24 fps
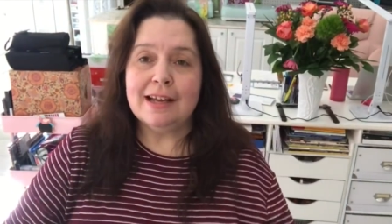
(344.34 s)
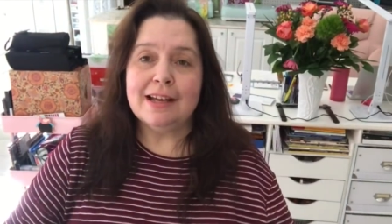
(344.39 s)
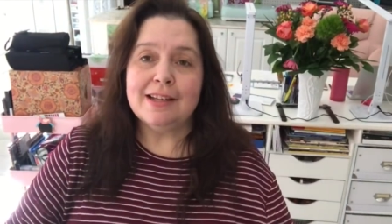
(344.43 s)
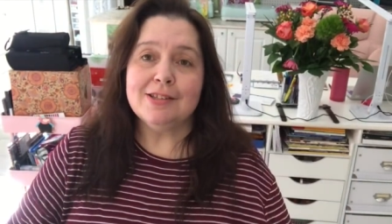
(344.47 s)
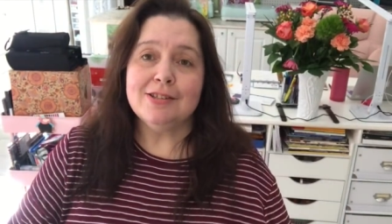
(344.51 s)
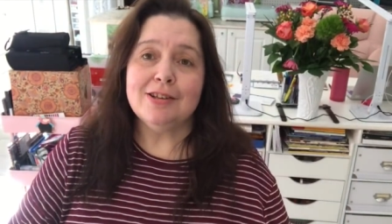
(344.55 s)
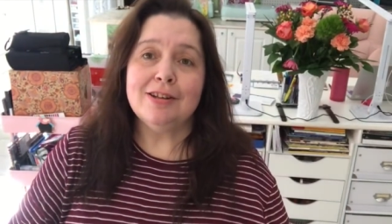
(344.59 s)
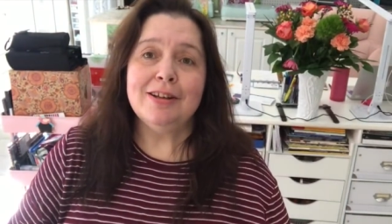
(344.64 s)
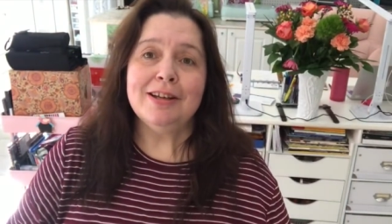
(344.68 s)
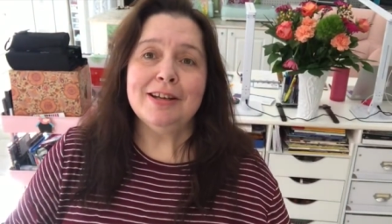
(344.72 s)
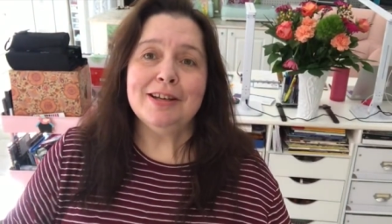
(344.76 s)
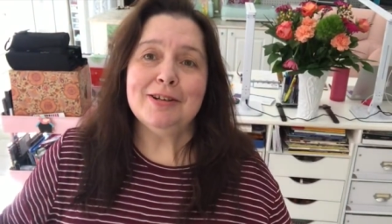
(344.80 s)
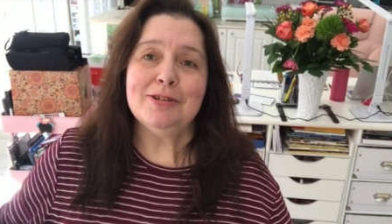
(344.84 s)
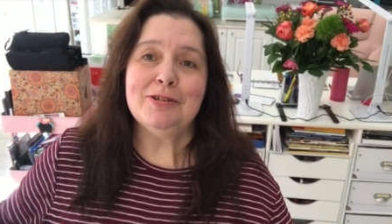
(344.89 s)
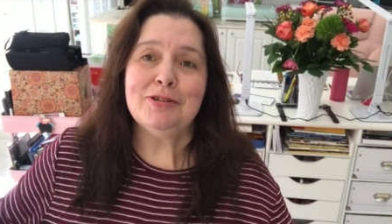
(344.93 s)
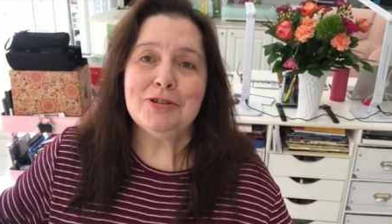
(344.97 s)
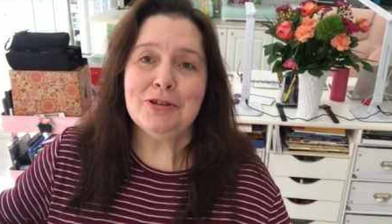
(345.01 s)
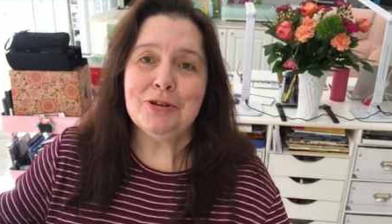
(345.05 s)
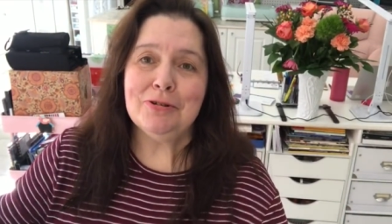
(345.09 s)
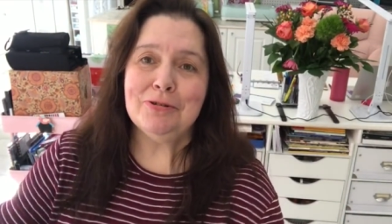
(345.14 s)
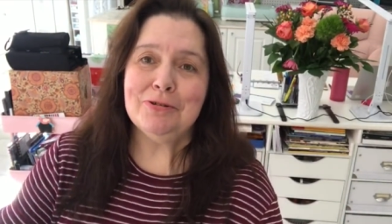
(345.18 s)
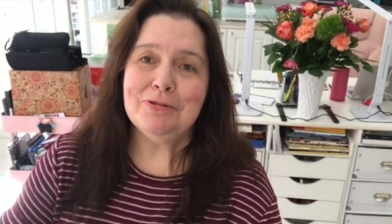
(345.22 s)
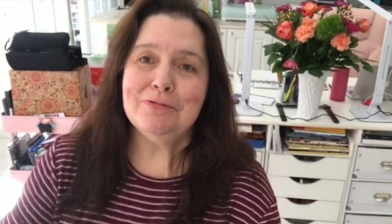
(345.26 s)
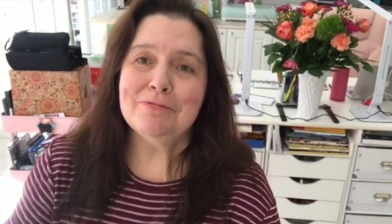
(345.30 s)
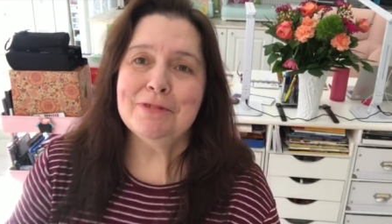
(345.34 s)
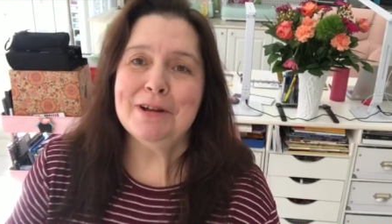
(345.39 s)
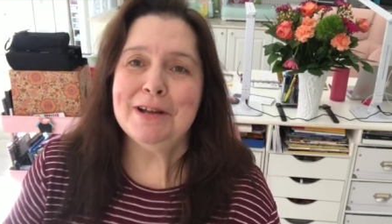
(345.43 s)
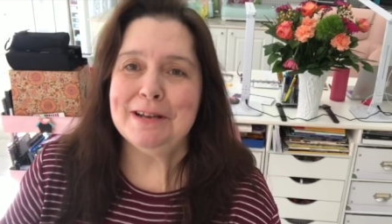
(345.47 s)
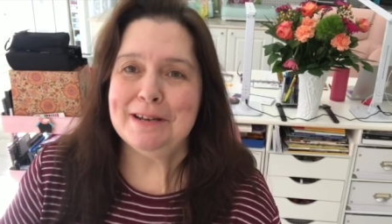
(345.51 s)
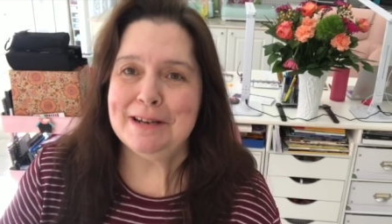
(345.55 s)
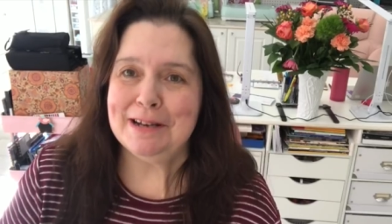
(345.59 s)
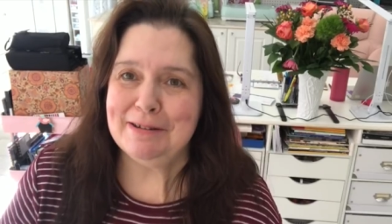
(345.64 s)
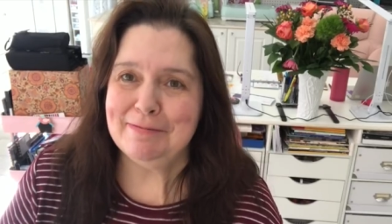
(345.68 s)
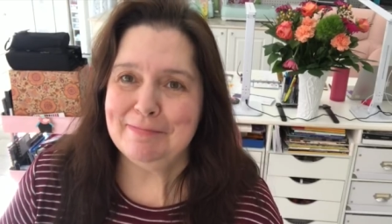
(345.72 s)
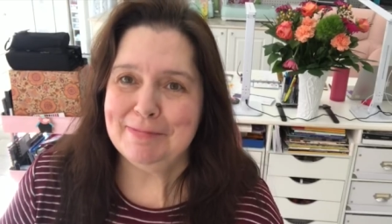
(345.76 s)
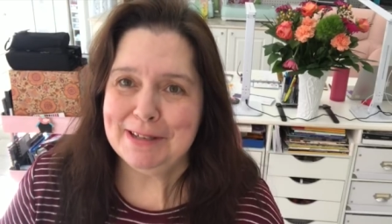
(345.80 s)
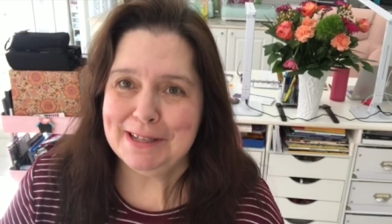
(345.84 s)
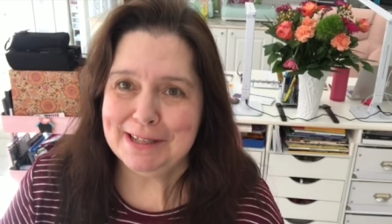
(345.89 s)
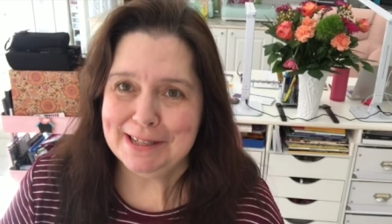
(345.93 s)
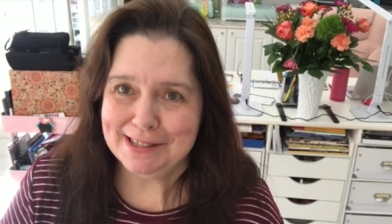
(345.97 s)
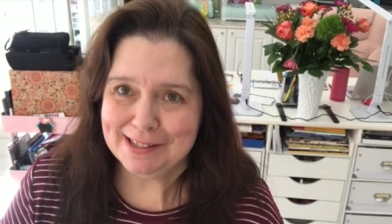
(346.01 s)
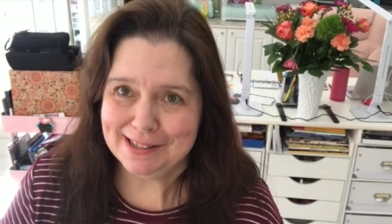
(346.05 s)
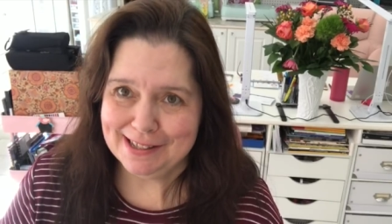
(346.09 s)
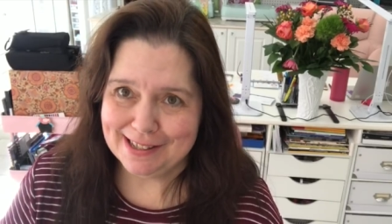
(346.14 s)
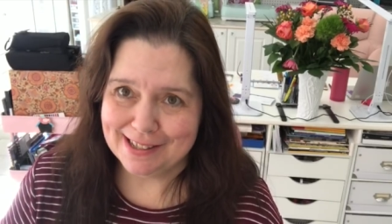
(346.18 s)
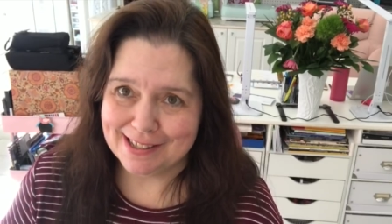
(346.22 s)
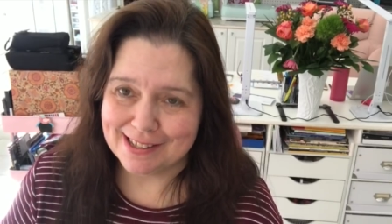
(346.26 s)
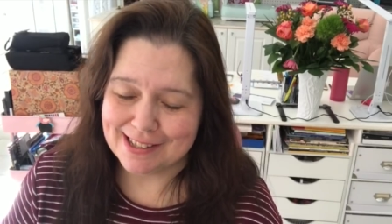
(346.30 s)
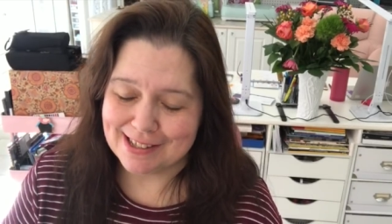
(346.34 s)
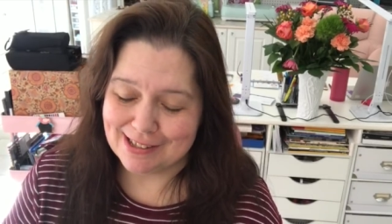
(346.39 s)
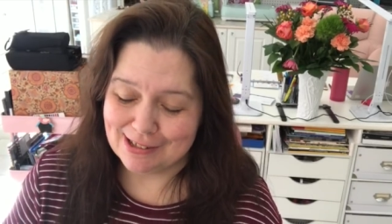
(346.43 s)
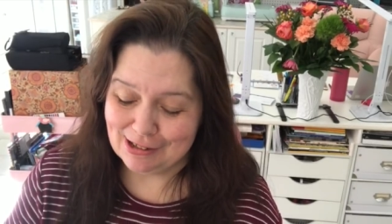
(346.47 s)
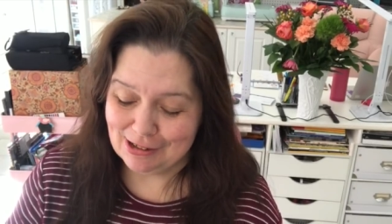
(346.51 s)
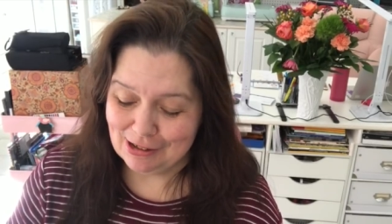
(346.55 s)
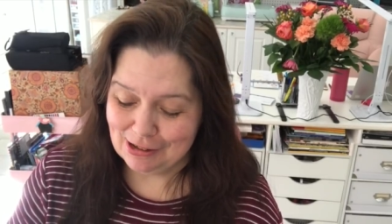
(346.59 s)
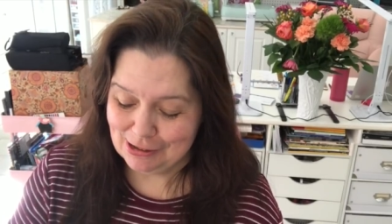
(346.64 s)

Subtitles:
that's all I can show you right now because this